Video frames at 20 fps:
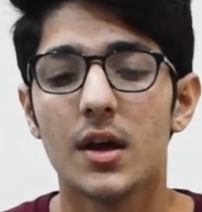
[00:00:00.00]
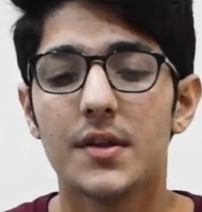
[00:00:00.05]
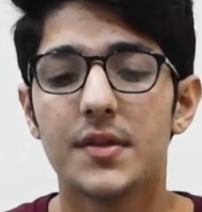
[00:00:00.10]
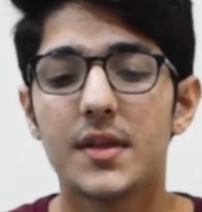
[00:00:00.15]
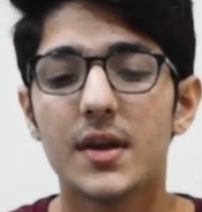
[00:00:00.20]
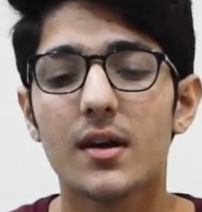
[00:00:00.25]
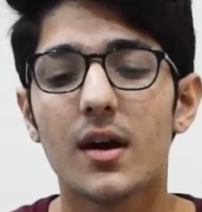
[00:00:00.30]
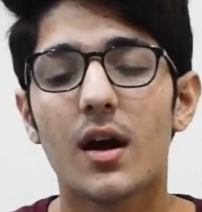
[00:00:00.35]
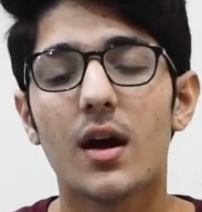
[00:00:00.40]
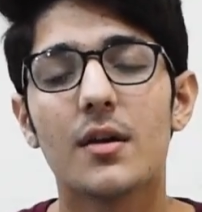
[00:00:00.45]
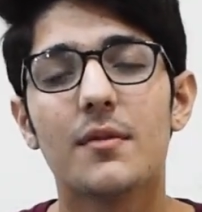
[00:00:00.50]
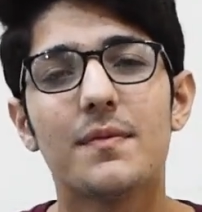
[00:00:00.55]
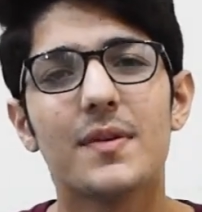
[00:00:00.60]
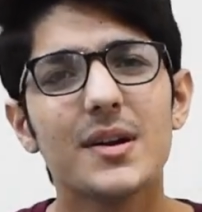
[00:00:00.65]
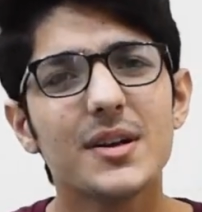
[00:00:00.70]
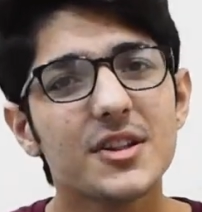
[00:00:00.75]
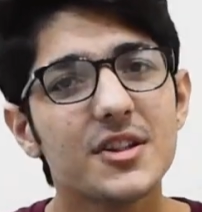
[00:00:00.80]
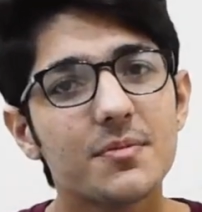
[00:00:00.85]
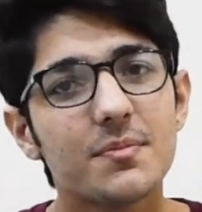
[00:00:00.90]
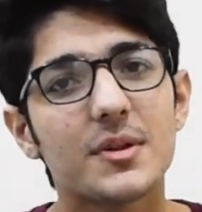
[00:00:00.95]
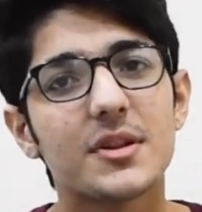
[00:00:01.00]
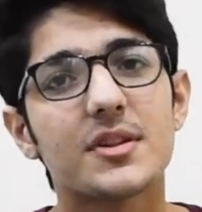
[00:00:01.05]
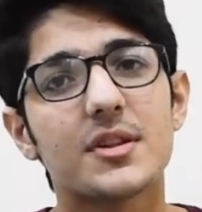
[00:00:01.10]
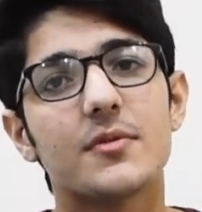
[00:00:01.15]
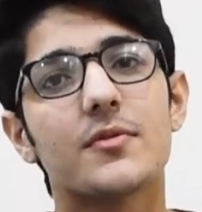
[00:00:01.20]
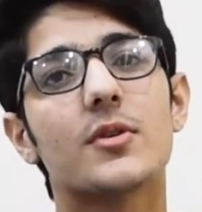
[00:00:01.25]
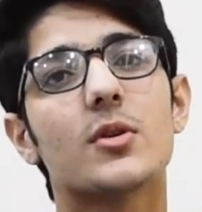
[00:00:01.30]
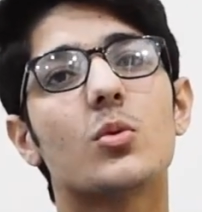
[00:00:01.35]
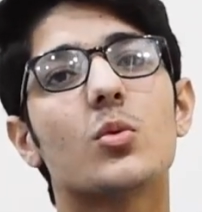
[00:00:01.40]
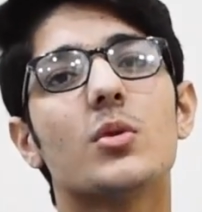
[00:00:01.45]
There are very
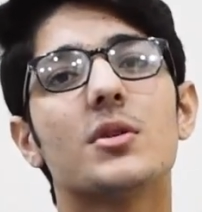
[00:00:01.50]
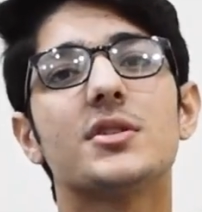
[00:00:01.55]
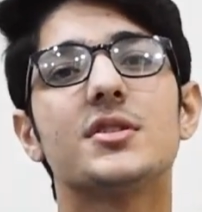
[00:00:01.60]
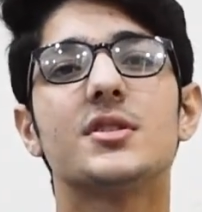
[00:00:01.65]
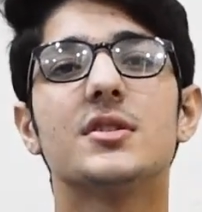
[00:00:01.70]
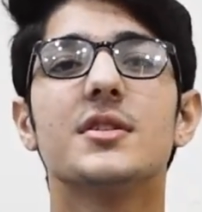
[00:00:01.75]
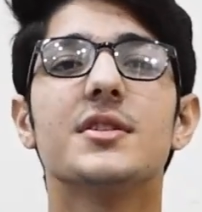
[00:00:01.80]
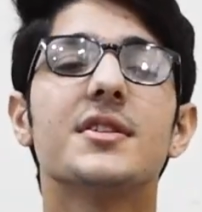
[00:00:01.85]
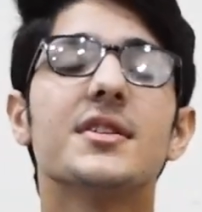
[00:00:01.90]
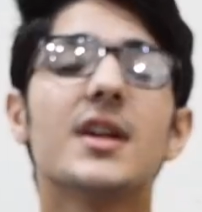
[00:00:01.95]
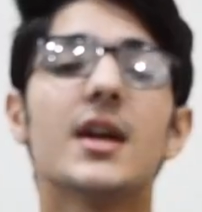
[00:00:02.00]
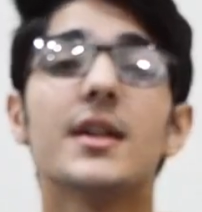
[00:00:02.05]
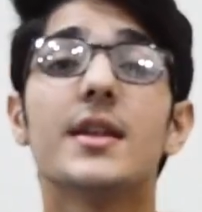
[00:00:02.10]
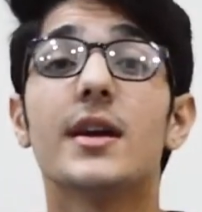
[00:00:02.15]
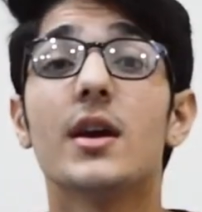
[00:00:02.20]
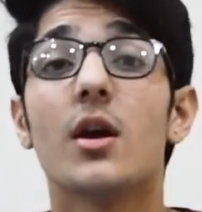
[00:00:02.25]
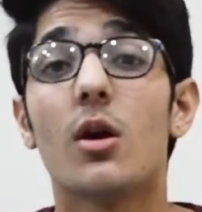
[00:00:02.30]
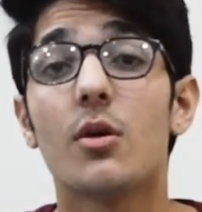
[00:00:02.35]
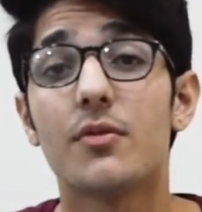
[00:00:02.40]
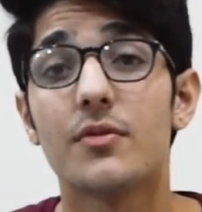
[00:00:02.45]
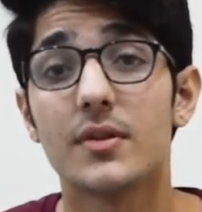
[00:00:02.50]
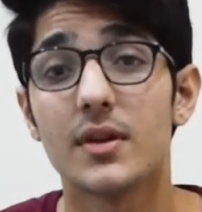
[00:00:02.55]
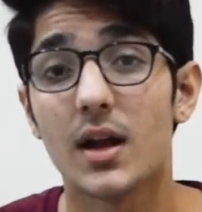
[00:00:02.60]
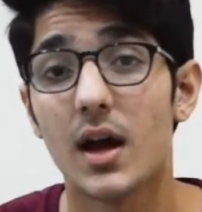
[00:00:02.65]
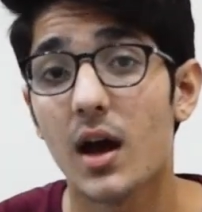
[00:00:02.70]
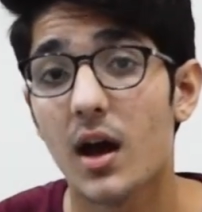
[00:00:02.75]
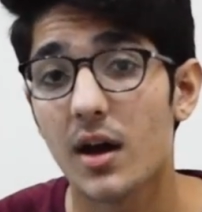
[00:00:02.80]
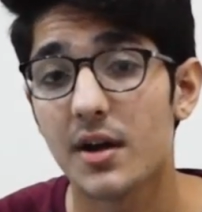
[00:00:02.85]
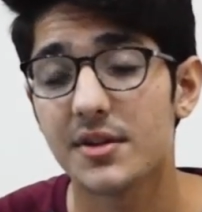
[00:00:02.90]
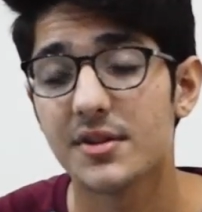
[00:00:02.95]
specific questions that they often
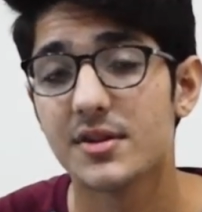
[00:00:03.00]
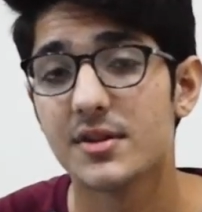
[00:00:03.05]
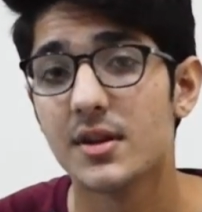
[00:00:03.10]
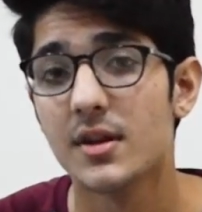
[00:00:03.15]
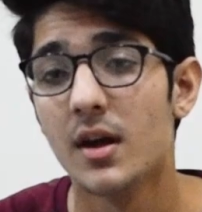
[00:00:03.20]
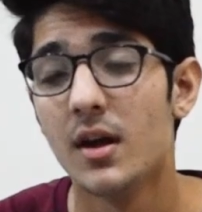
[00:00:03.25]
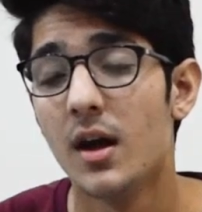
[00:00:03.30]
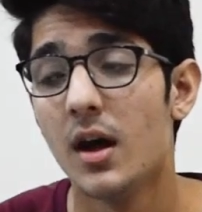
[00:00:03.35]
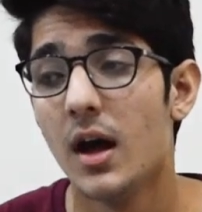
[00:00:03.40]
ask,